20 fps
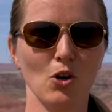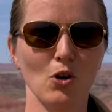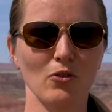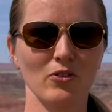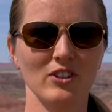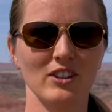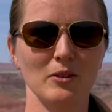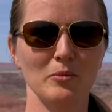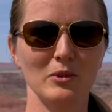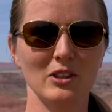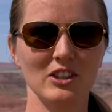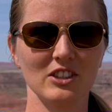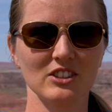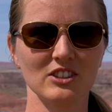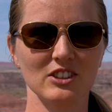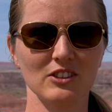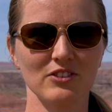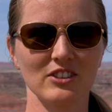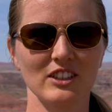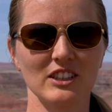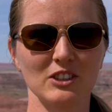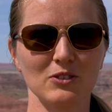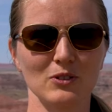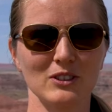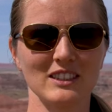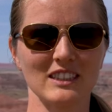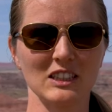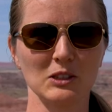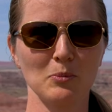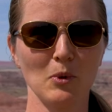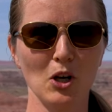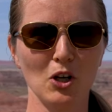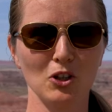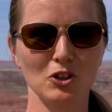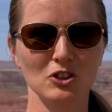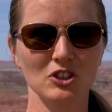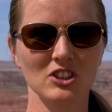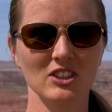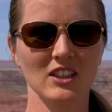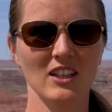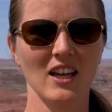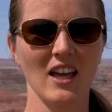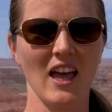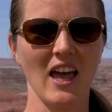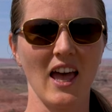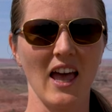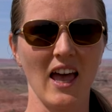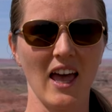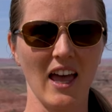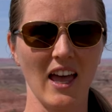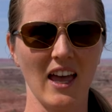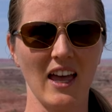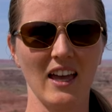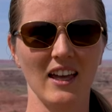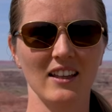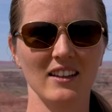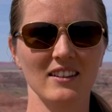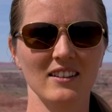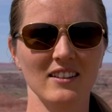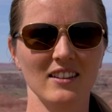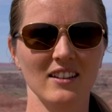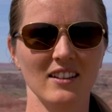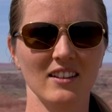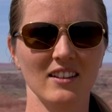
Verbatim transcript: over the millions of years was exposed and